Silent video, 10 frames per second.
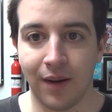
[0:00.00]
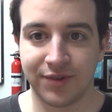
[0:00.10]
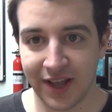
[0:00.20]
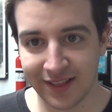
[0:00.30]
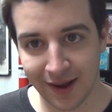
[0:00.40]

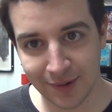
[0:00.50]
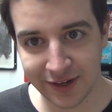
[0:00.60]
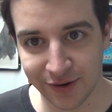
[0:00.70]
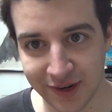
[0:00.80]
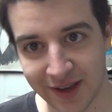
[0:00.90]
Sadly, I'm not
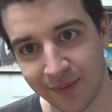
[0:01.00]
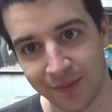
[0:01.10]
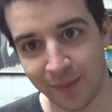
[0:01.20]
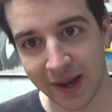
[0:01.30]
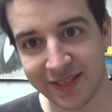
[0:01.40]
doing it
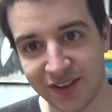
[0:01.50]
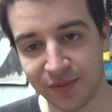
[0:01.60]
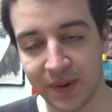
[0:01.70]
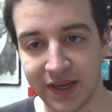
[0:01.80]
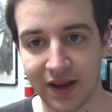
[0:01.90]
with Mike
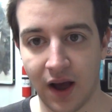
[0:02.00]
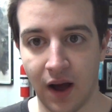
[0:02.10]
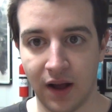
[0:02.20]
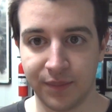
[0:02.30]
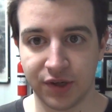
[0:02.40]
this week.
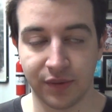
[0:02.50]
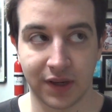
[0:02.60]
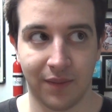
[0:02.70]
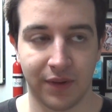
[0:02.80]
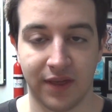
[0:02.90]
I'll be doing
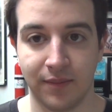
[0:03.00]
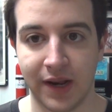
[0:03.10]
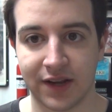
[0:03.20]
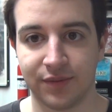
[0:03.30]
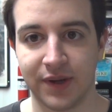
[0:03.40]
it with him
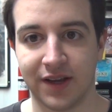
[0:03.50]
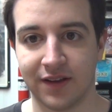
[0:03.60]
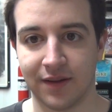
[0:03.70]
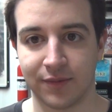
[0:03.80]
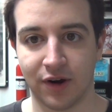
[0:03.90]
next week
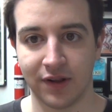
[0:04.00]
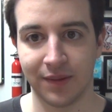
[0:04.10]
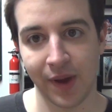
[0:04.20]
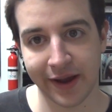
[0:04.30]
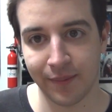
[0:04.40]
because I'm currently
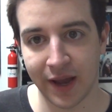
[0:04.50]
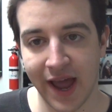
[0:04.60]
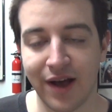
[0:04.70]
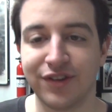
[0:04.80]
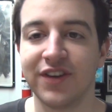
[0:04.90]
back at my
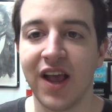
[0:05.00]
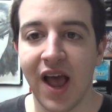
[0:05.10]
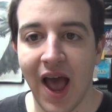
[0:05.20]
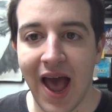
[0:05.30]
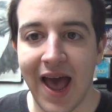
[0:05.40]
house.
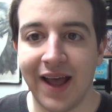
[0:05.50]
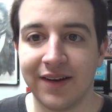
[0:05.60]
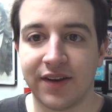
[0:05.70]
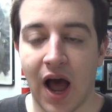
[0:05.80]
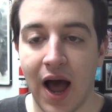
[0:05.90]

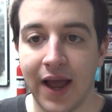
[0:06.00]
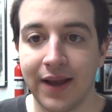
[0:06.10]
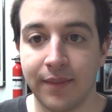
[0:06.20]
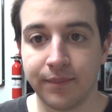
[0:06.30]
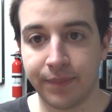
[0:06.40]
And I
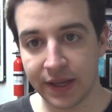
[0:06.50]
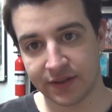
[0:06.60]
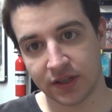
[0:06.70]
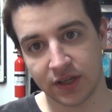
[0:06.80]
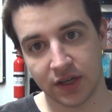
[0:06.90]
am
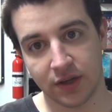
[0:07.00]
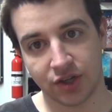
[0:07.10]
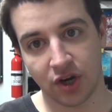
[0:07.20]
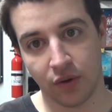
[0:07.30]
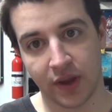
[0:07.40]
basically going to
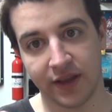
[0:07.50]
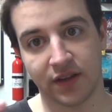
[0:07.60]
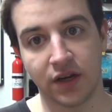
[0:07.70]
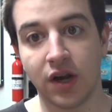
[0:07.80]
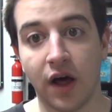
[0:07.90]
showcase
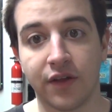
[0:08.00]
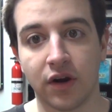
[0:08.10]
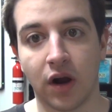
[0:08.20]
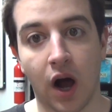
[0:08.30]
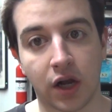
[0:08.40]

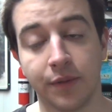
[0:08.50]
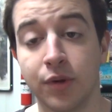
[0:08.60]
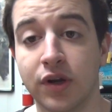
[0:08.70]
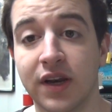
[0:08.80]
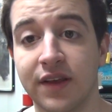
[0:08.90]
another
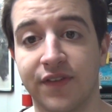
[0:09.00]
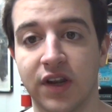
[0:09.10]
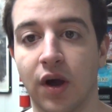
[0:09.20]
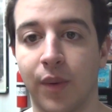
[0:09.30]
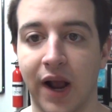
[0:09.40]
community
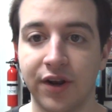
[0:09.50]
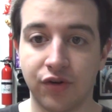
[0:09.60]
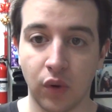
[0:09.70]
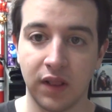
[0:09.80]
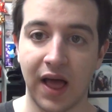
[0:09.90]
video where I
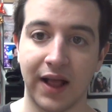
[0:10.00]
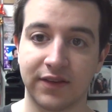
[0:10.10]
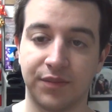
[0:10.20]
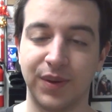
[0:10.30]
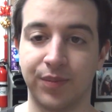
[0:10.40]
duel
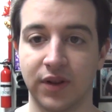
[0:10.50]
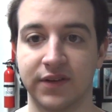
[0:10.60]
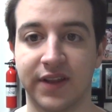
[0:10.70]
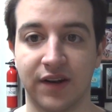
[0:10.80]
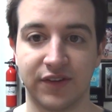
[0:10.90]
lots of people
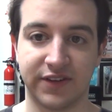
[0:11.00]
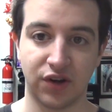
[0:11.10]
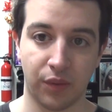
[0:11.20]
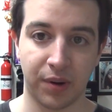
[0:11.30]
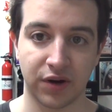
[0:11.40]
instead of a
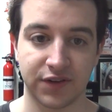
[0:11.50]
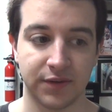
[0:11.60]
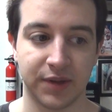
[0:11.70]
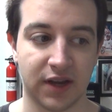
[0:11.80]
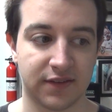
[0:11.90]
single
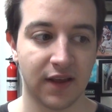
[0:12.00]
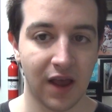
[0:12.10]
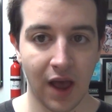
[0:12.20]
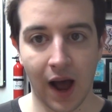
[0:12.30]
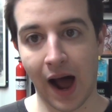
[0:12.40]
person, because
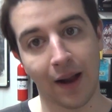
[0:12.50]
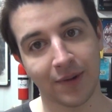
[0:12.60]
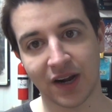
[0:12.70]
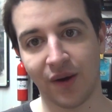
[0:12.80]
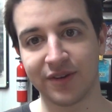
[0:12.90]
I'm
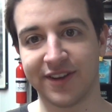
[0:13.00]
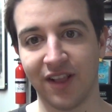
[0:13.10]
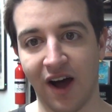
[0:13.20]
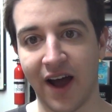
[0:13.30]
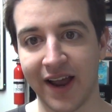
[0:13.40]
not going to
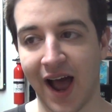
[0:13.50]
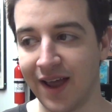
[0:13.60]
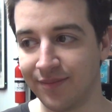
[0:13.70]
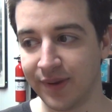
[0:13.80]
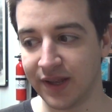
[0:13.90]
lie,
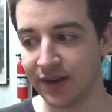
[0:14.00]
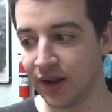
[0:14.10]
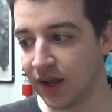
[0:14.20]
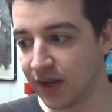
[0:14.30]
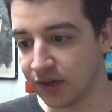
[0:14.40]
I've been
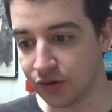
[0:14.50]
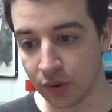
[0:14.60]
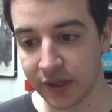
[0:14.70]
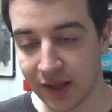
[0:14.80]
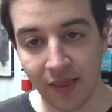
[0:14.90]

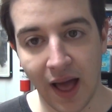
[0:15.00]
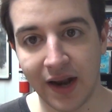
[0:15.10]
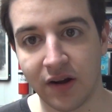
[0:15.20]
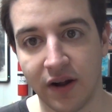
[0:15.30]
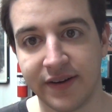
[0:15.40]
dueling a
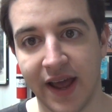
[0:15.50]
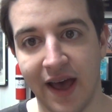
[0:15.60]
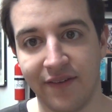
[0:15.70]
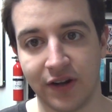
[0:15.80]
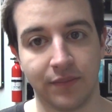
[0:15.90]
lot on
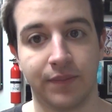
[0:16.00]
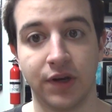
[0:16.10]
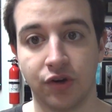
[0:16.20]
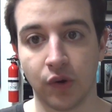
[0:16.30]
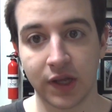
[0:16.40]
dev and I've
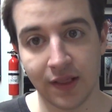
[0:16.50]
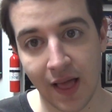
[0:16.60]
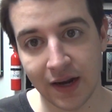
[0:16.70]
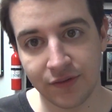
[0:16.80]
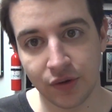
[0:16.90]
been dueling a
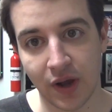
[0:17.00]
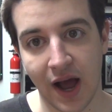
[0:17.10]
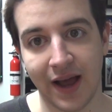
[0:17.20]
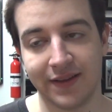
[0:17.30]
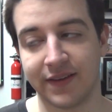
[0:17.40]
lot of you
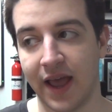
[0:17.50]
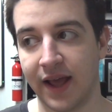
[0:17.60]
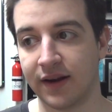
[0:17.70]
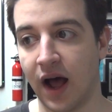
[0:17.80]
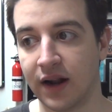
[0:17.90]
guys,
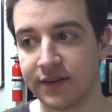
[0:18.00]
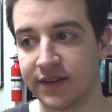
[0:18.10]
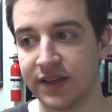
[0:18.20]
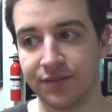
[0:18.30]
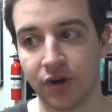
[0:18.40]
and
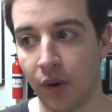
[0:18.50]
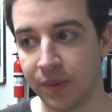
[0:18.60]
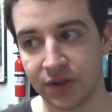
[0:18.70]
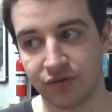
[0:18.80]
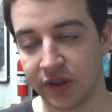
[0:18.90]
honestly
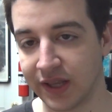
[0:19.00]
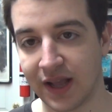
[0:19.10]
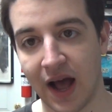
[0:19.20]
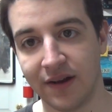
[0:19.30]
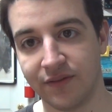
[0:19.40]
nobody's really
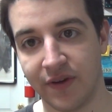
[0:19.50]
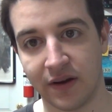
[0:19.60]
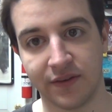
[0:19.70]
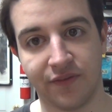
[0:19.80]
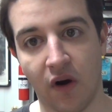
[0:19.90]
gotten
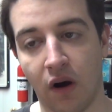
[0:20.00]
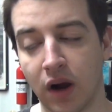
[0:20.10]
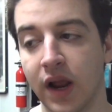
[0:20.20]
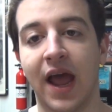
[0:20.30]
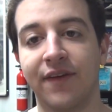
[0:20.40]
very
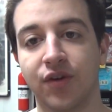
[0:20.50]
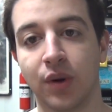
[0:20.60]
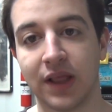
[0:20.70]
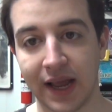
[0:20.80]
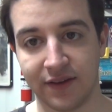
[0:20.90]
far. If you
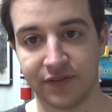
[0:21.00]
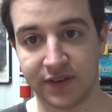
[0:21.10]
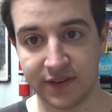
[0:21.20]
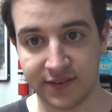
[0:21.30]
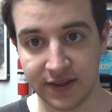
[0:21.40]
would like
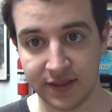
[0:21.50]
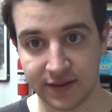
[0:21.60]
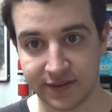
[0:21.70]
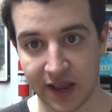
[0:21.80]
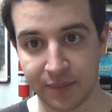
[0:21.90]
to see
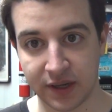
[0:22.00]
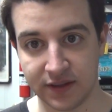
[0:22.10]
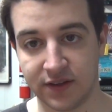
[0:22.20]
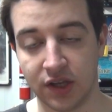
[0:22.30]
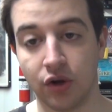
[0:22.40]
this segment
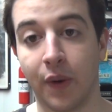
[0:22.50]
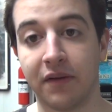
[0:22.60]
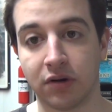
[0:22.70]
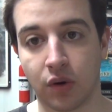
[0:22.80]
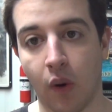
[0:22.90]
continue,
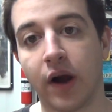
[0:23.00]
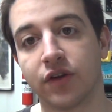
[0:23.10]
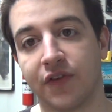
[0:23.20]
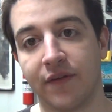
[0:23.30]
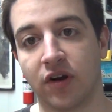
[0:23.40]
it
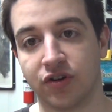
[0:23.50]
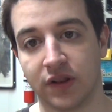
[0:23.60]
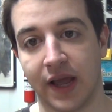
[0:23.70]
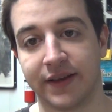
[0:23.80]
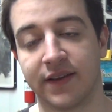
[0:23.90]
requires 500
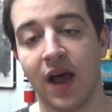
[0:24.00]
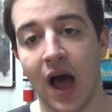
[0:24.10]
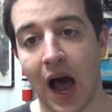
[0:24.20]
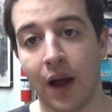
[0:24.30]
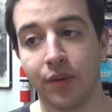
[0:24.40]
likes.
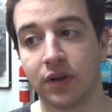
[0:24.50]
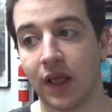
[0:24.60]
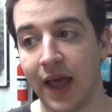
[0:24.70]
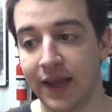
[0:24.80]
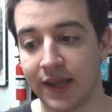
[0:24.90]
I would
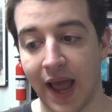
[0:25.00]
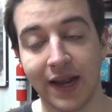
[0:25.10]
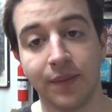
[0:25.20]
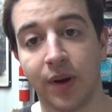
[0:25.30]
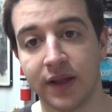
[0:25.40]
like
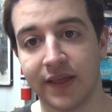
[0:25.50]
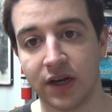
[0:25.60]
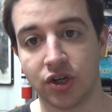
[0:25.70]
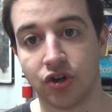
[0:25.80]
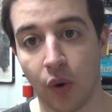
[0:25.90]
anybody that
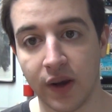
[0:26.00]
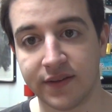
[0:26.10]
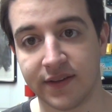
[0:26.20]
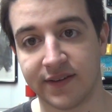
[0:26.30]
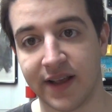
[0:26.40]

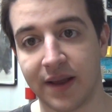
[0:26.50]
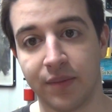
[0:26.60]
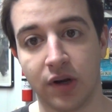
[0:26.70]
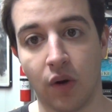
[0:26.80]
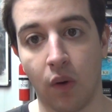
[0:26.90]
enjoys this
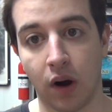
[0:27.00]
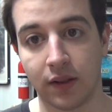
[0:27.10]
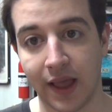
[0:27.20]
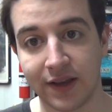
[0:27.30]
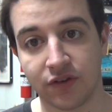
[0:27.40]
segment or
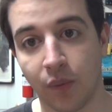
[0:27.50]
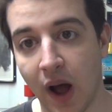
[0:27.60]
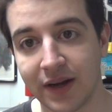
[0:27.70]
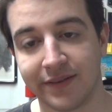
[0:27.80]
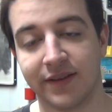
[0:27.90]
likes to
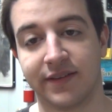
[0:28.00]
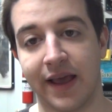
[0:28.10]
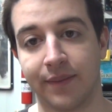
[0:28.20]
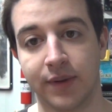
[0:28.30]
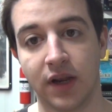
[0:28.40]
watch this
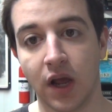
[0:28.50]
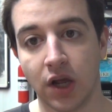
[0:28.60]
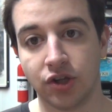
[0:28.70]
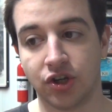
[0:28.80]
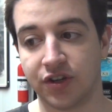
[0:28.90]
segment
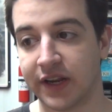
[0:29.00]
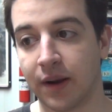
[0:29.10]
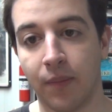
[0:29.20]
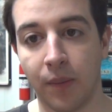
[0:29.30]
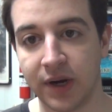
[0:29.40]
to just take
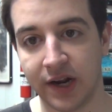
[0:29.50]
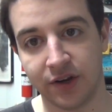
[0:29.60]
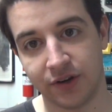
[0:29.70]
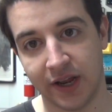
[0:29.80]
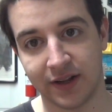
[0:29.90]
a moment out of
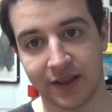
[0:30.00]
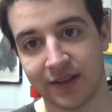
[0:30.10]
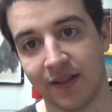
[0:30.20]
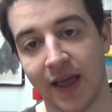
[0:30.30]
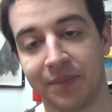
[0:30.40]
your day to
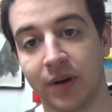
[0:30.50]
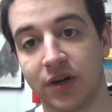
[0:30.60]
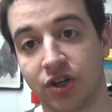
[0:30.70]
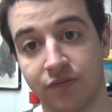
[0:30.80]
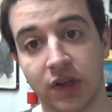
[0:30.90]
click the like
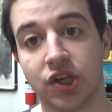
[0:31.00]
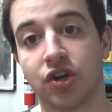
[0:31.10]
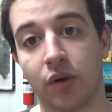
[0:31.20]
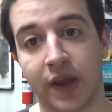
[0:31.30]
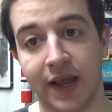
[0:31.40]
button. It really
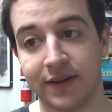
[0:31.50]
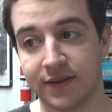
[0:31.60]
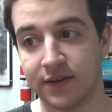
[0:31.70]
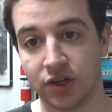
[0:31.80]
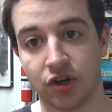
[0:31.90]

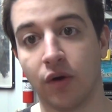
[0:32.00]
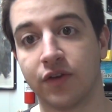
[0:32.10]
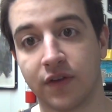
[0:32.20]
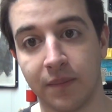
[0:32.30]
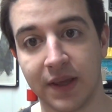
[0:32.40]
showcases and
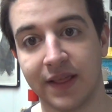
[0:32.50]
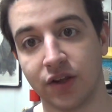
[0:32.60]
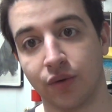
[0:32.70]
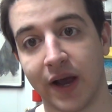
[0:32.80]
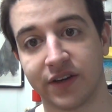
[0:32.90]
shows me that
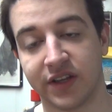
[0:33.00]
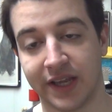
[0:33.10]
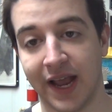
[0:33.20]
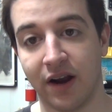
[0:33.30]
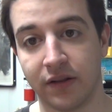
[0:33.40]
you actually
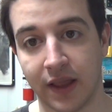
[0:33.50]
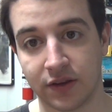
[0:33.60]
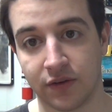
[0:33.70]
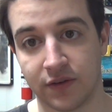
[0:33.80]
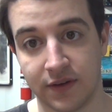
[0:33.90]
care and like
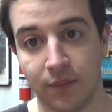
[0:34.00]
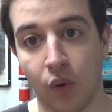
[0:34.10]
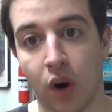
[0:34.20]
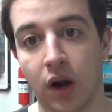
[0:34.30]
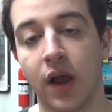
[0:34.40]
to see
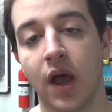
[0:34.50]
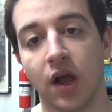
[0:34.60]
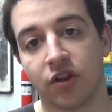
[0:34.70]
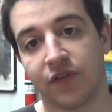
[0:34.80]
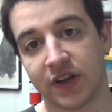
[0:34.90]
more.
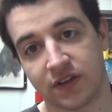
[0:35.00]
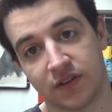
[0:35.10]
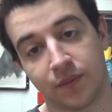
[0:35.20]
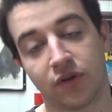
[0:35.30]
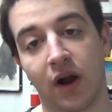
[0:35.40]
Don't forget to
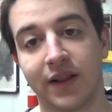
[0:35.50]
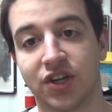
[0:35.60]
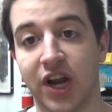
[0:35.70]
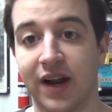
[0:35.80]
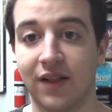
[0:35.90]
subscribe to the
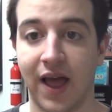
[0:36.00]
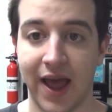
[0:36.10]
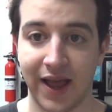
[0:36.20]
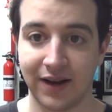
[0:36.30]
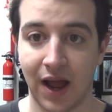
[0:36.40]
channel,
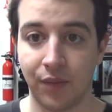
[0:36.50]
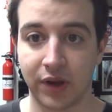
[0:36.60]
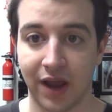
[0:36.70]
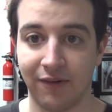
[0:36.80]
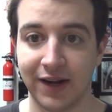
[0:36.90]
and I will
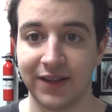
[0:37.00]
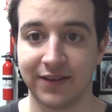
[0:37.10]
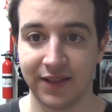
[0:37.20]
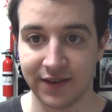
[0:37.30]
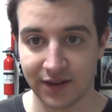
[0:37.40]
get right
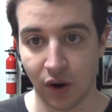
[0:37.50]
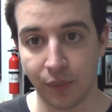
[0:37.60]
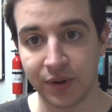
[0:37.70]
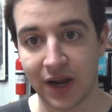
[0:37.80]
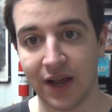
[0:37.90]
into this, and I
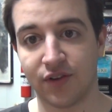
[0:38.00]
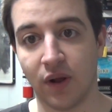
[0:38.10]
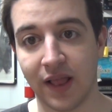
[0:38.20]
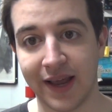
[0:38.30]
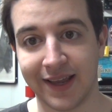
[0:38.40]
hope you guys
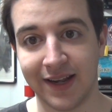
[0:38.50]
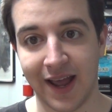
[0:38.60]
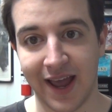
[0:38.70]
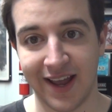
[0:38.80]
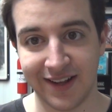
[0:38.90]
all like it,
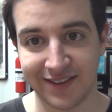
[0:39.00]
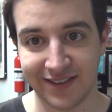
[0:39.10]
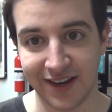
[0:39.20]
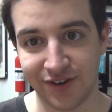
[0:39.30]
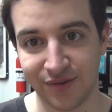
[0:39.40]
and
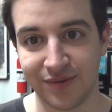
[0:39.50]
stay tuned.